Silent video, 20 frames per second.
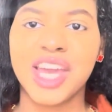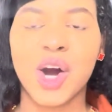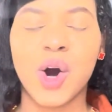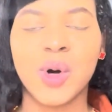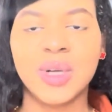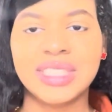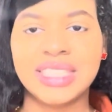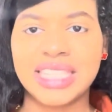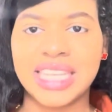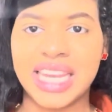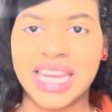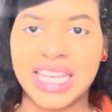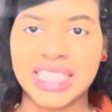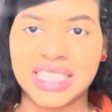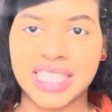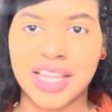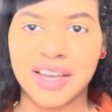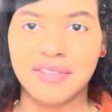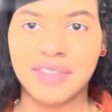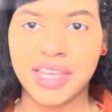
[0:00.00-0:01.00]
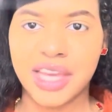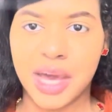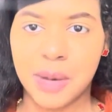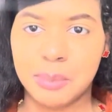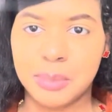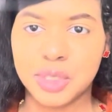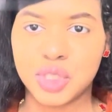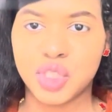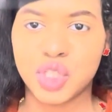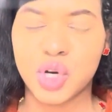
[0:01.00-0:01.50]
On today's lovely
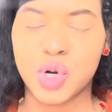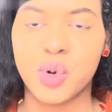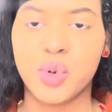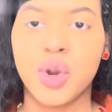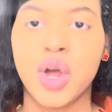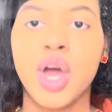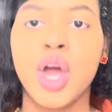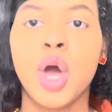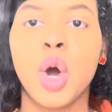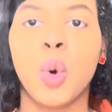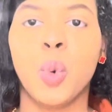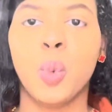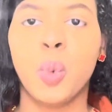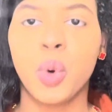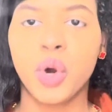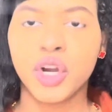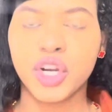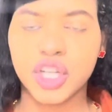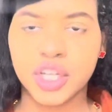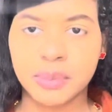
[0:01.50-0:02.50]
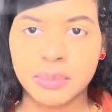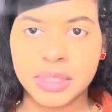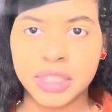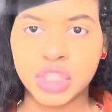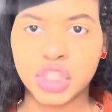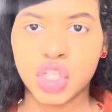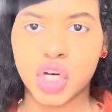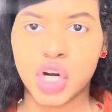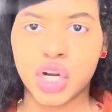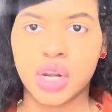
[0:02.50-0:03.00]
episode, we're gonna be
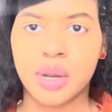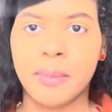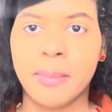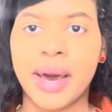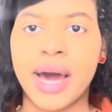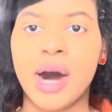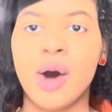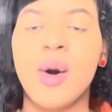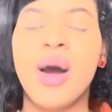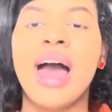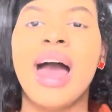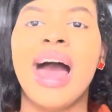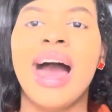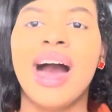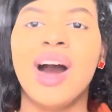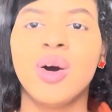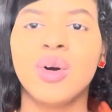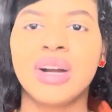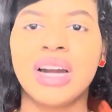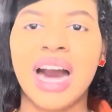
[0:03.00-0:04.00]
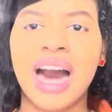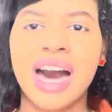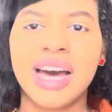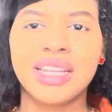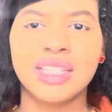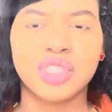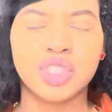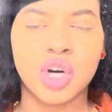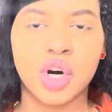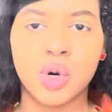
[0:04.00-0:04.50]
talking about how God
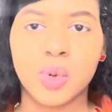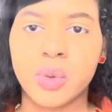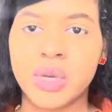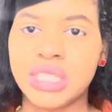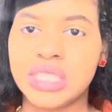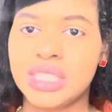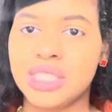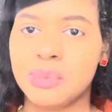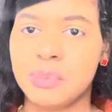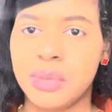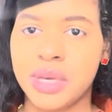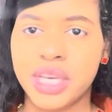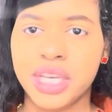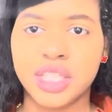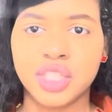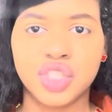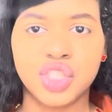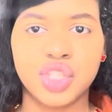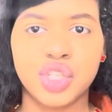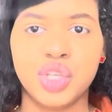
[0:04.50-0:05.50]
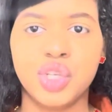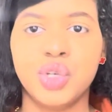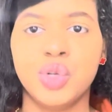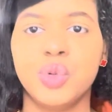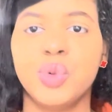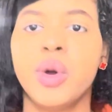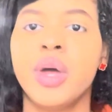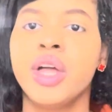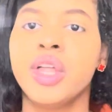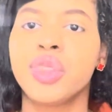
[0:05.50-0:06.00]
is always speaking to
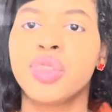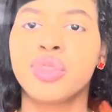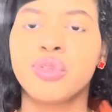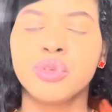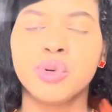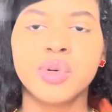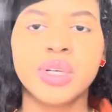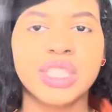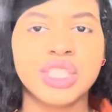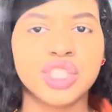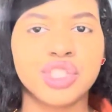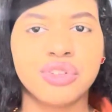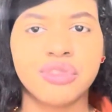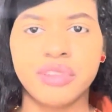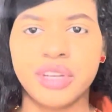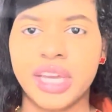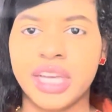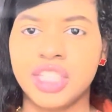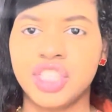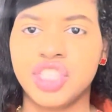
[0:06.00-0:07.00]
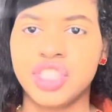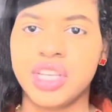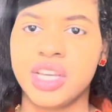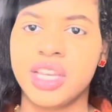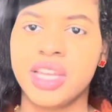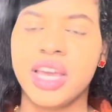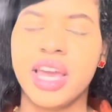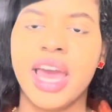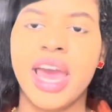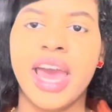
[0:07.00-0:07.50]
you through his
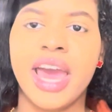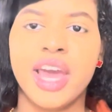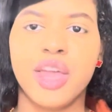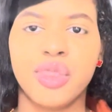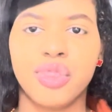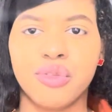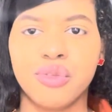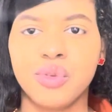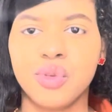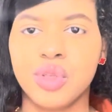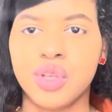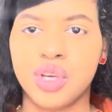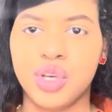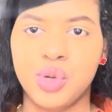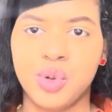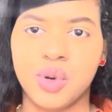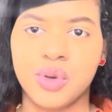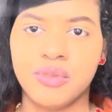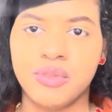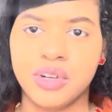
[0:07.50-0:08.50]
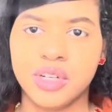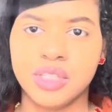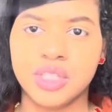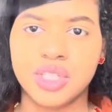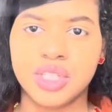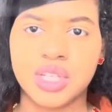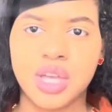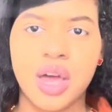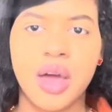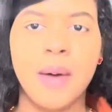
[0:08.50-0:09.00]
creation and through the
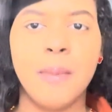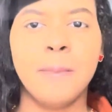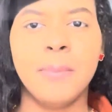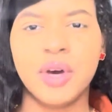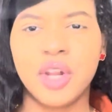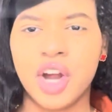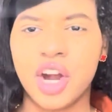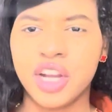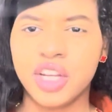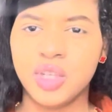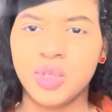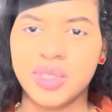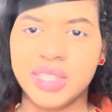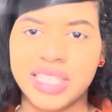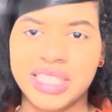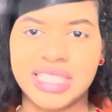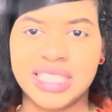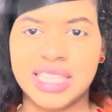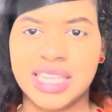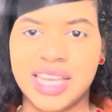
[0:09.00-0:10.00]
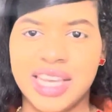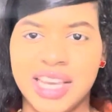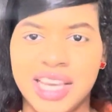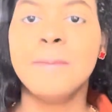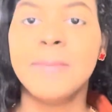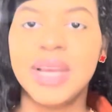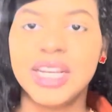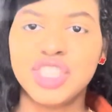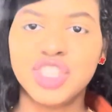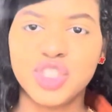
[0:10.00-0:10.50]
universe. But are you listening?
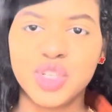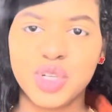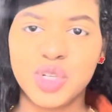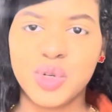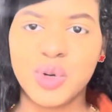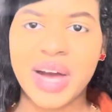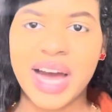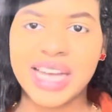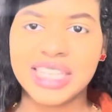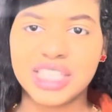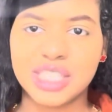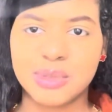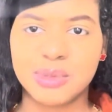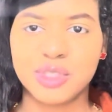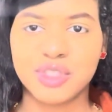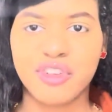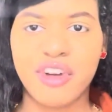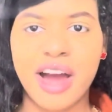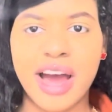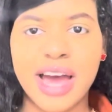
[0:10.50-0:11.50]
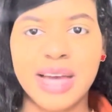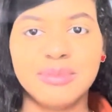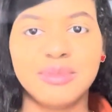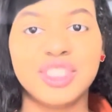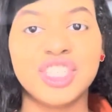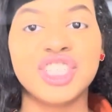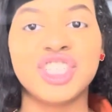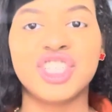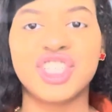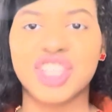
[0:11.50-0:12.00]
Make sure you guys subscribe
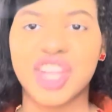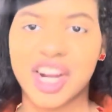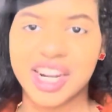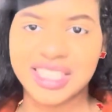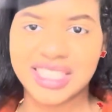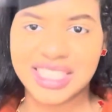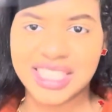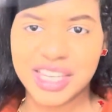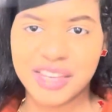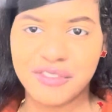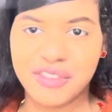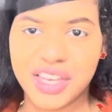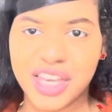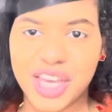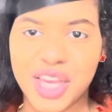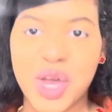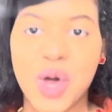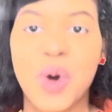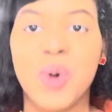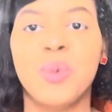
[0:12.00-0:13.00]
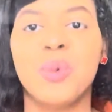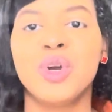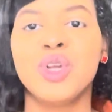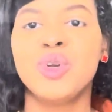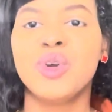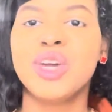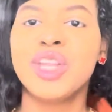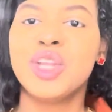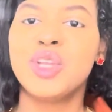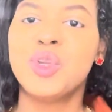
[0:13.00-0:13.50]
to Star TV, where you
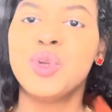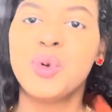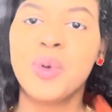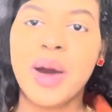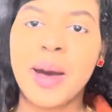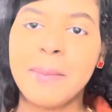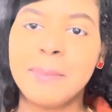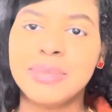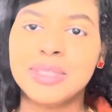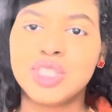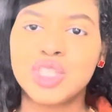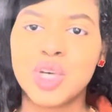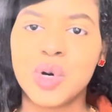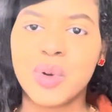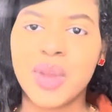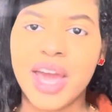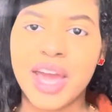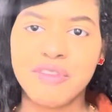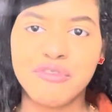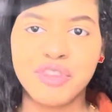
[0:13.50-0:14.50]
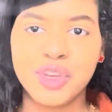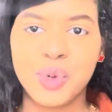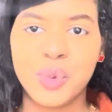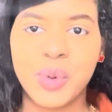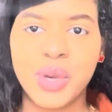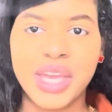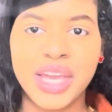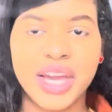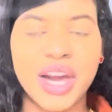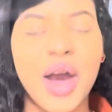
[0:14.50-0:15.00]
get a new episode every
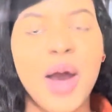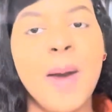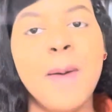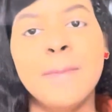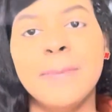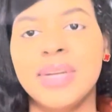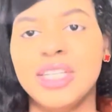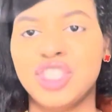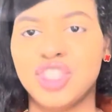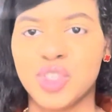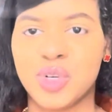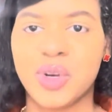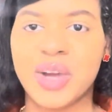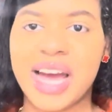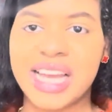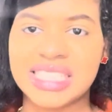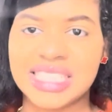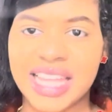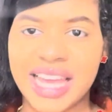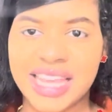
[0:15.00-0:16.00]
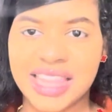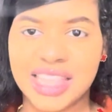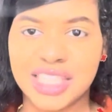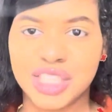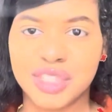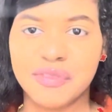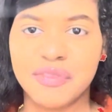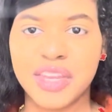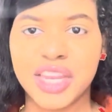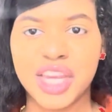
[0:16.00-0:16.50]
week. Make sure you guys like this
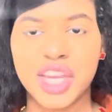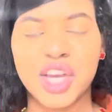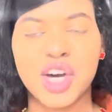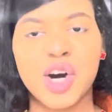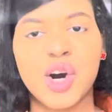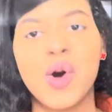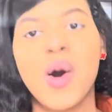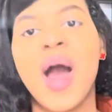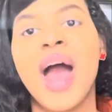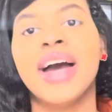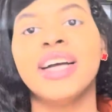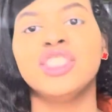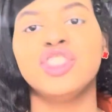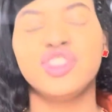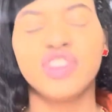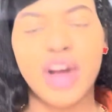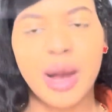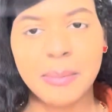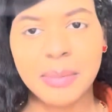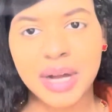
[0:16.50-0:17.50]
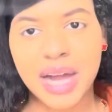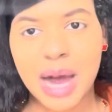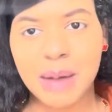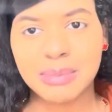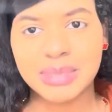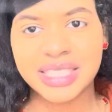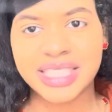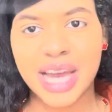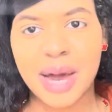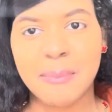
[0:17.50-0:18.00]
video, drop a
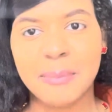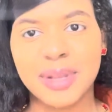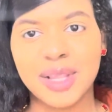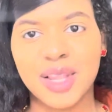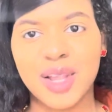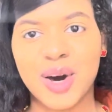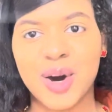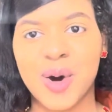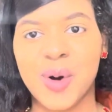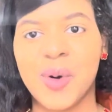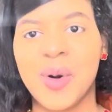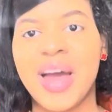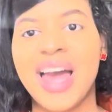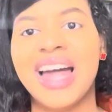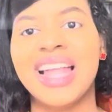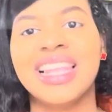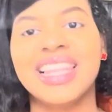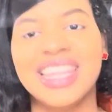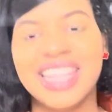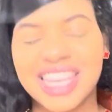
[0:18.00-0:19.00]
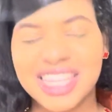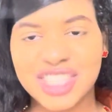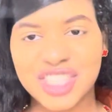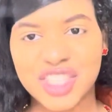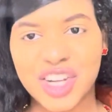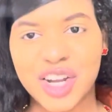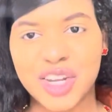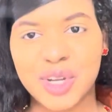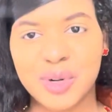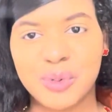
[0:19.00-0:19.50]
comment down below. Let's
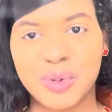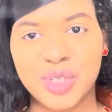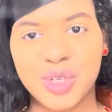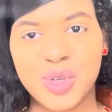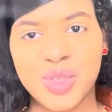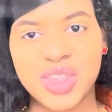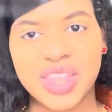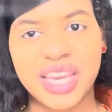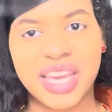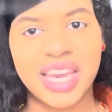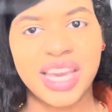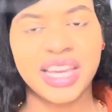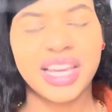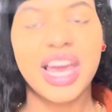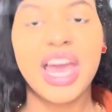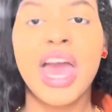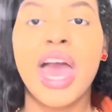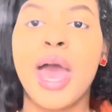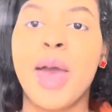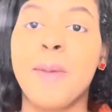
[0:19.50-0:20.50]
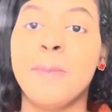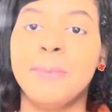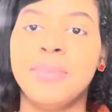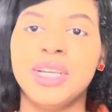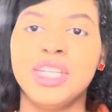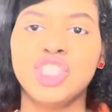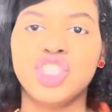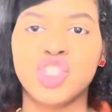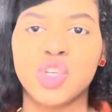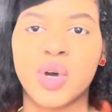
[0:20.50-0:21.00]
start know what you think, and
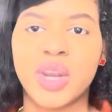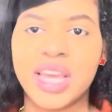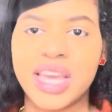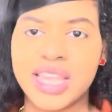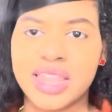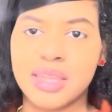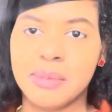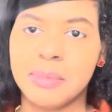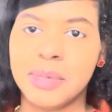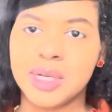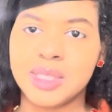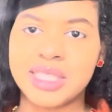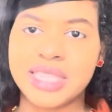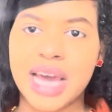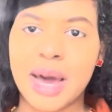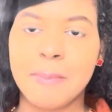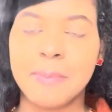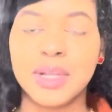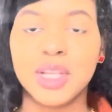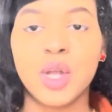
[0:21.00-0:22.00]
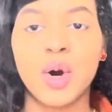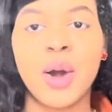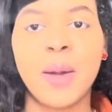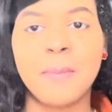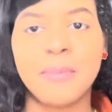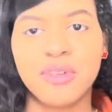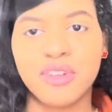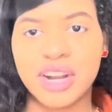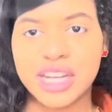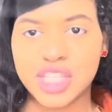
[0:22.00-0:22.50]
be sure to hit the bell down below and
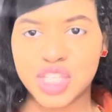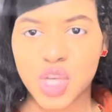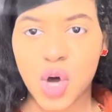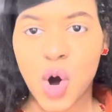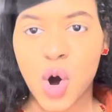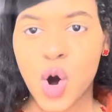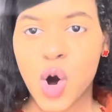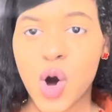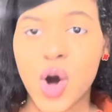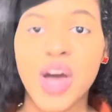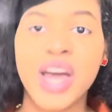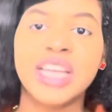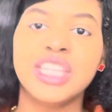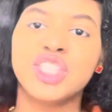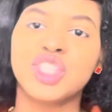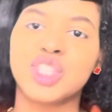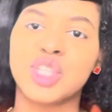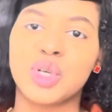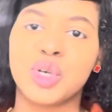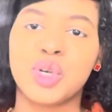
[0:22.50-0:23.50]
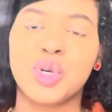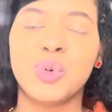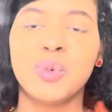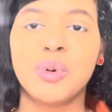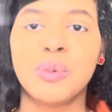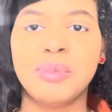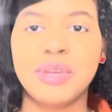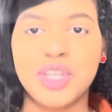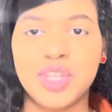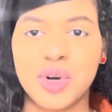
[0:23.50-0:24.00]
press all so you will
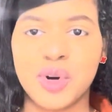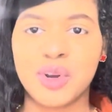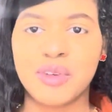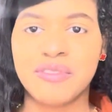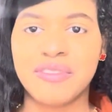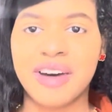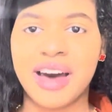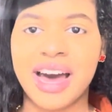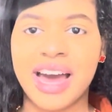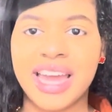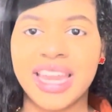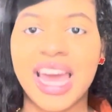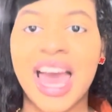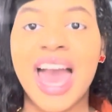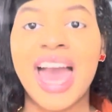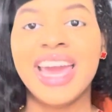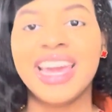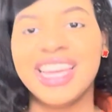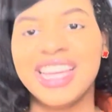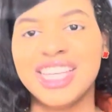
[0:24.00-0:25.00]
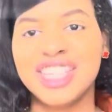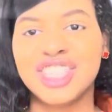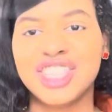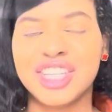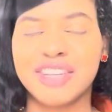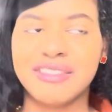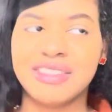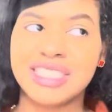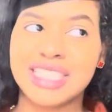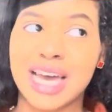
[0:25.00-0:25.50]
be notified each and
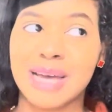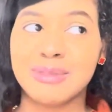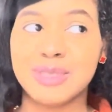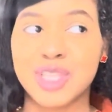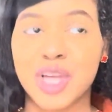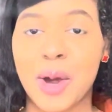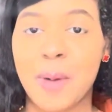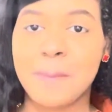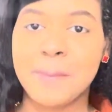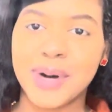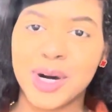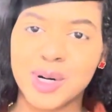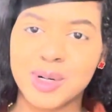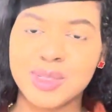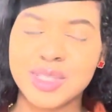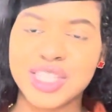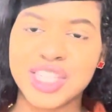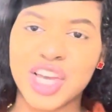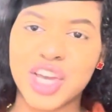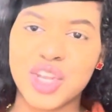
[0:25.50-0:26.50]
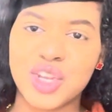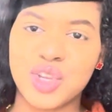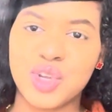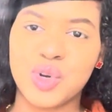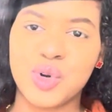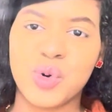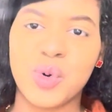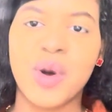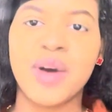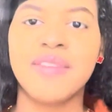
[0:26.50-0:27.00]
every time Star posts a
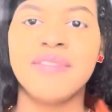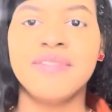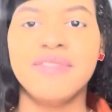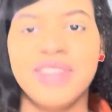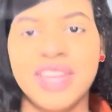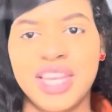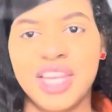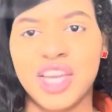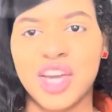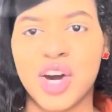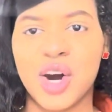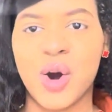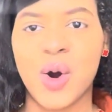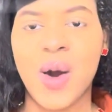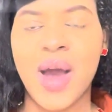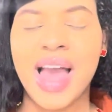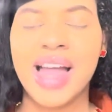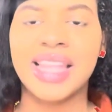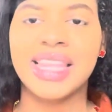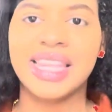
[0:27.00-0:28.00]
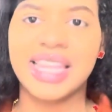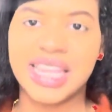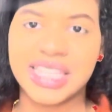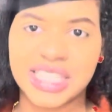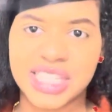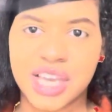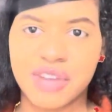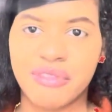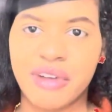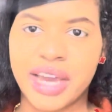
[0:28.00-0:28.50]
new video. Let's
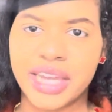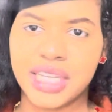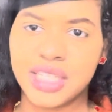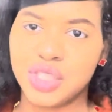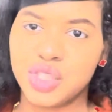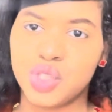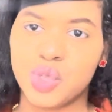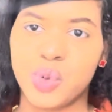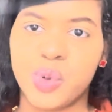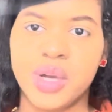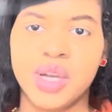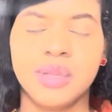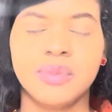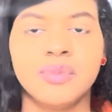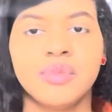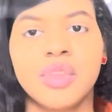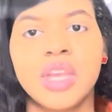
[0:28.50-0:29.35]
get right into it.